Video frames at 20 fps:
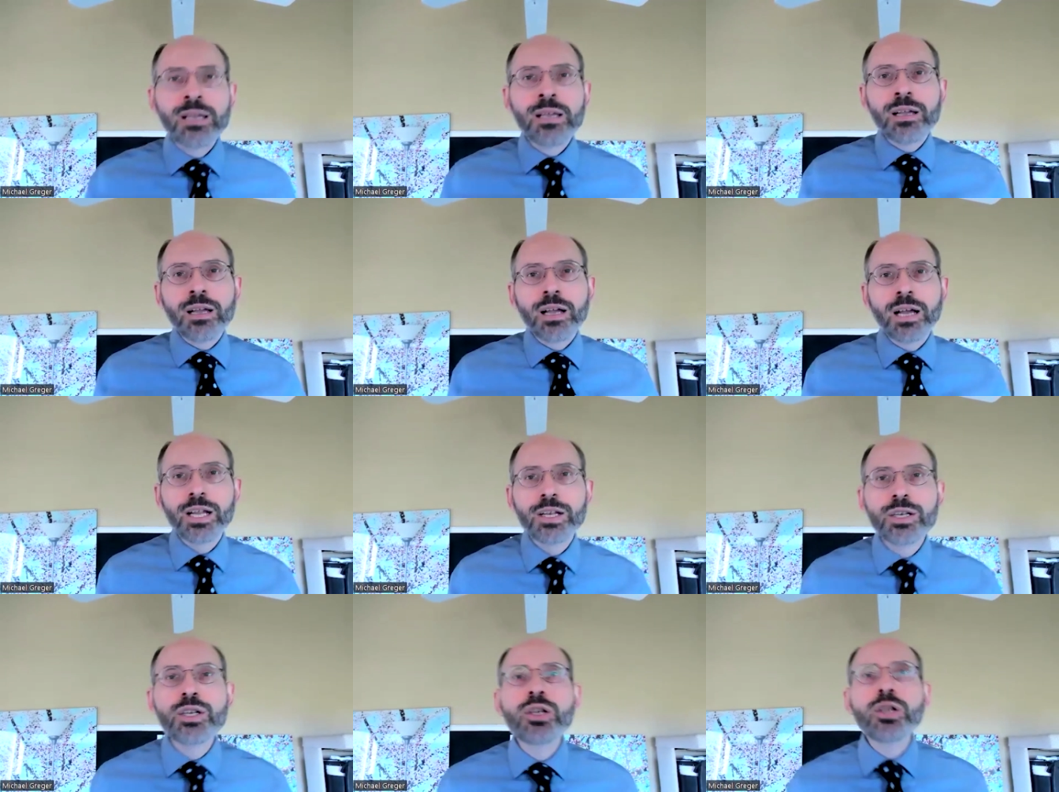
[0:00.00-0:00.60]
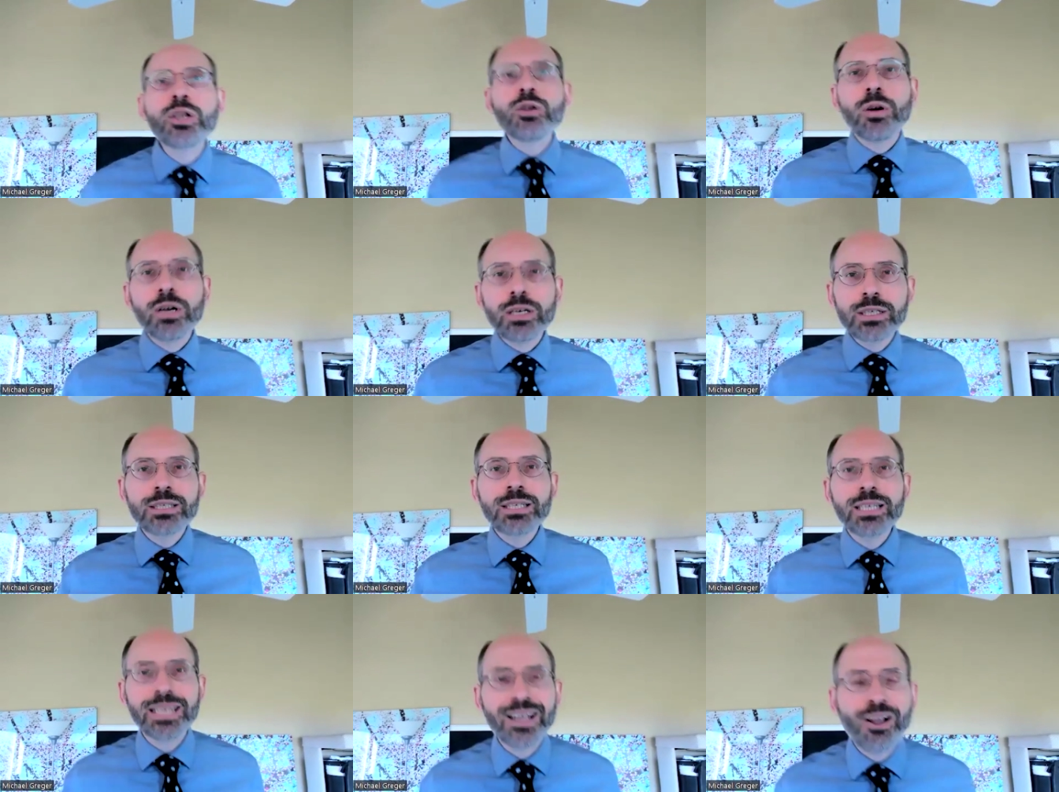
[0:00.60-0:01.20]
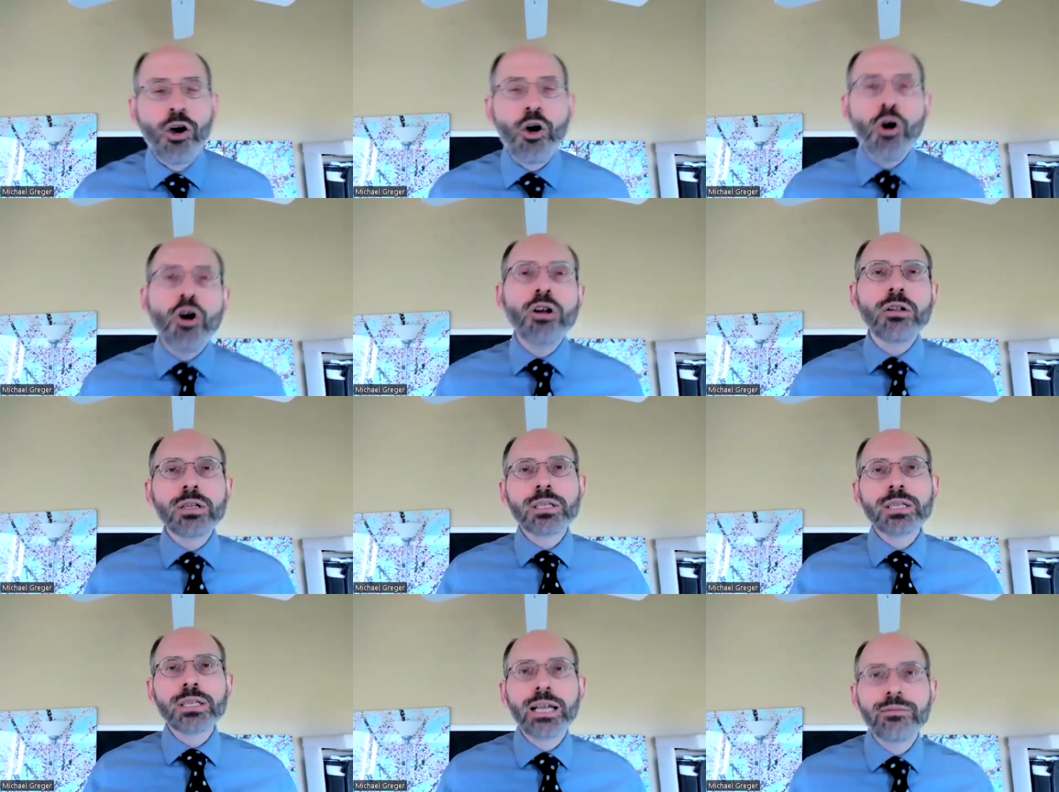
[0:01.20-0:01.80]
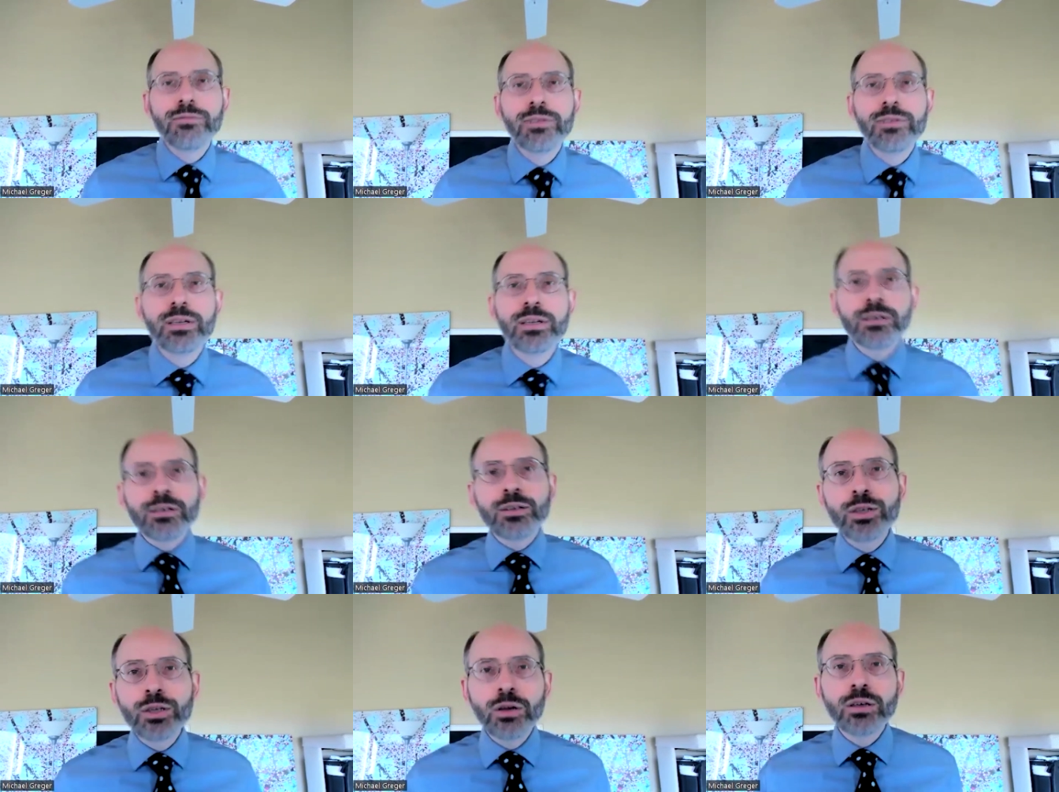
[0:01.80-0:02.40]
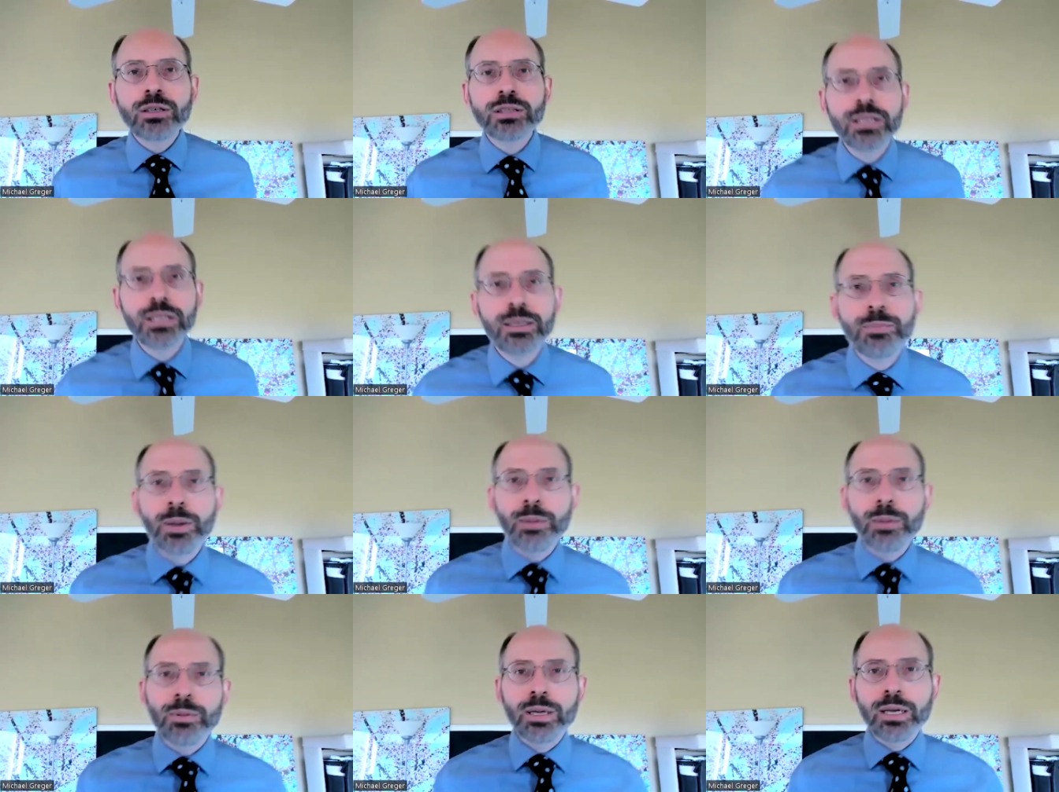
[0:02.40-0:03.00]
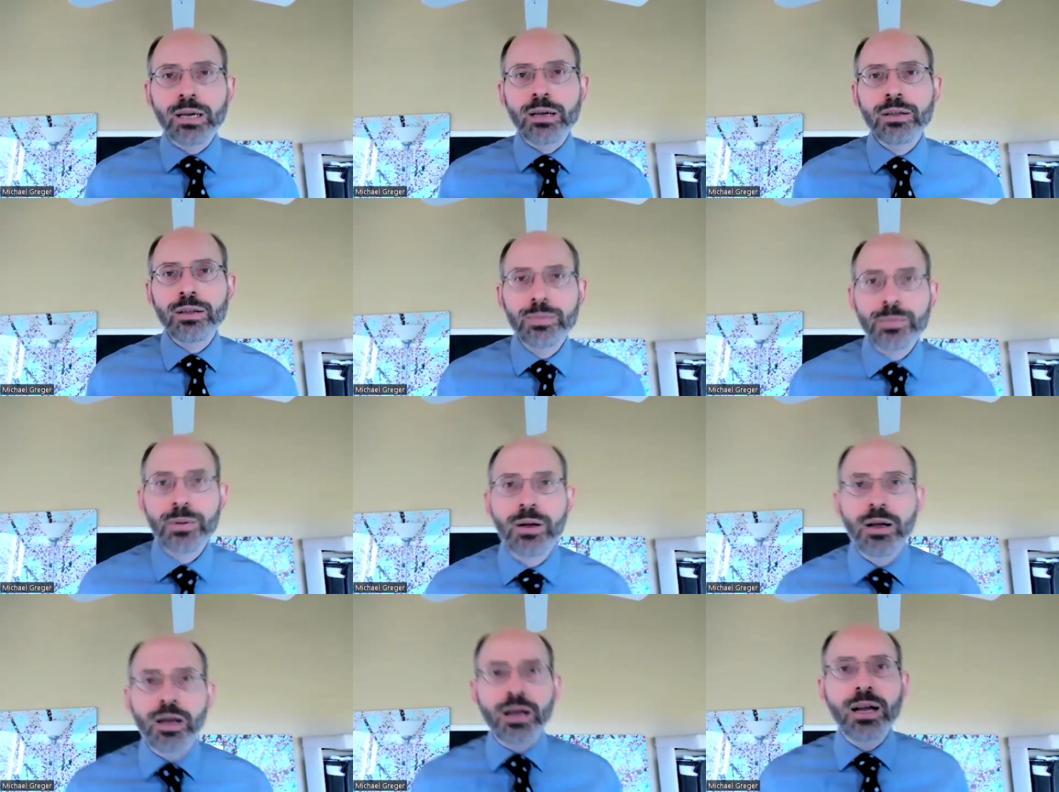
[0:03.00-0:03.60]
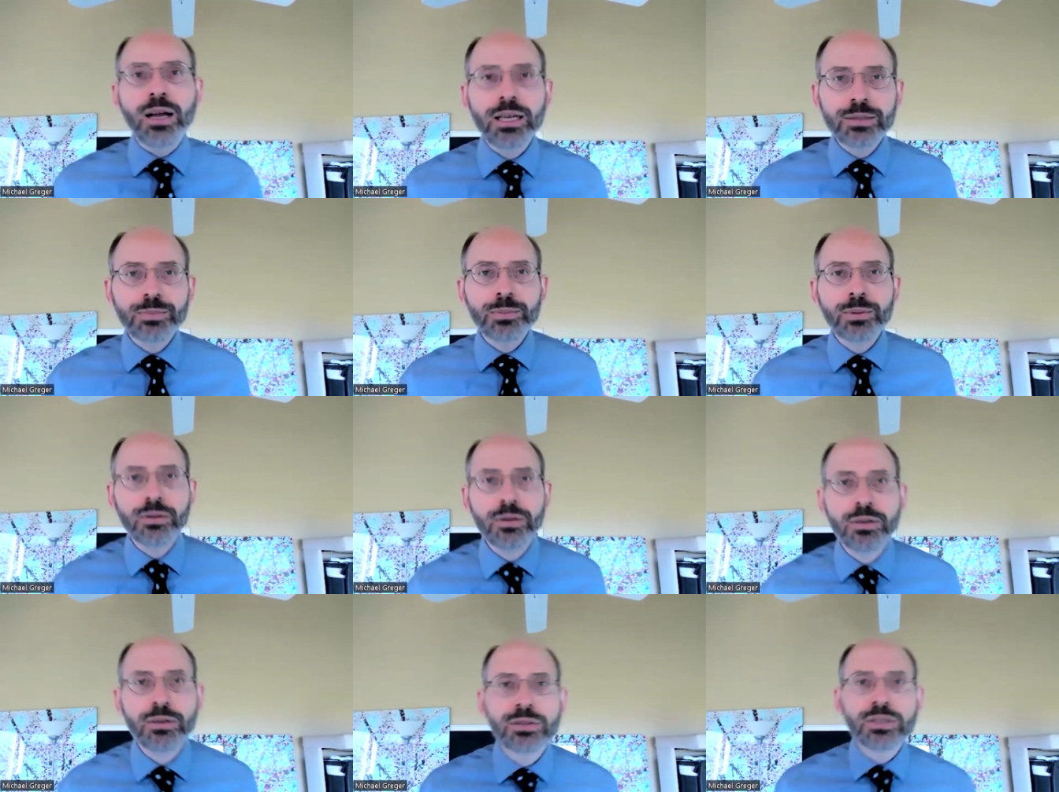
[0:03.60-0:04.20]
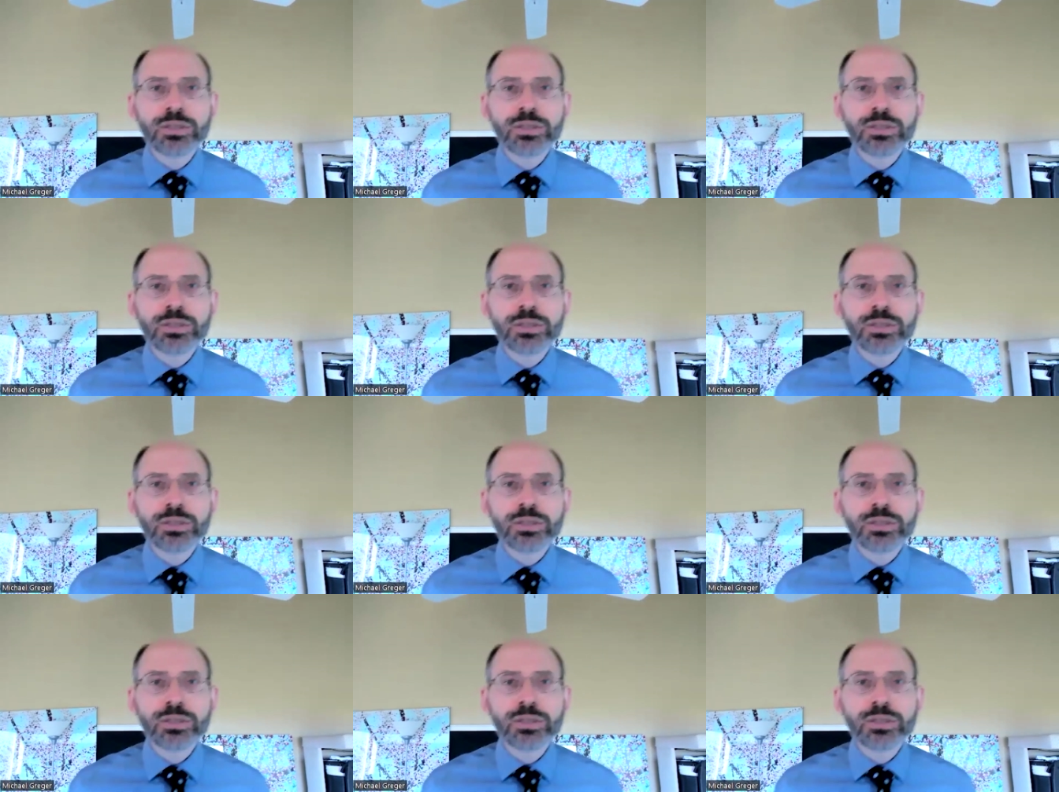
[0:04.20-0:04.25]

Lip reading: New York City, all 11 New York City public health hospitals